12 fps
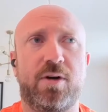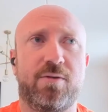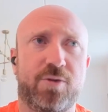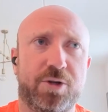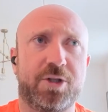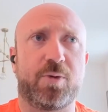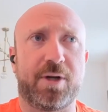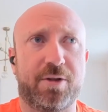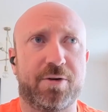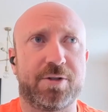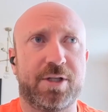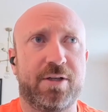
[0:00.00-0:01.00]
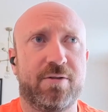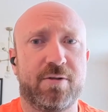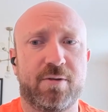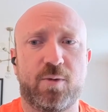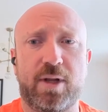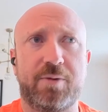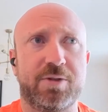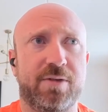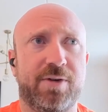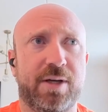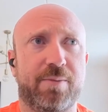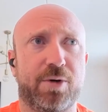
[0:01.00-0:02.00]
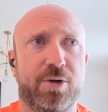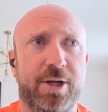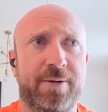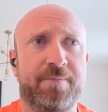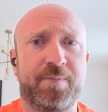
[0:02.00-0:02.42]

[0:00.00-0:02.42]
early 2013, while I was living in Berlin.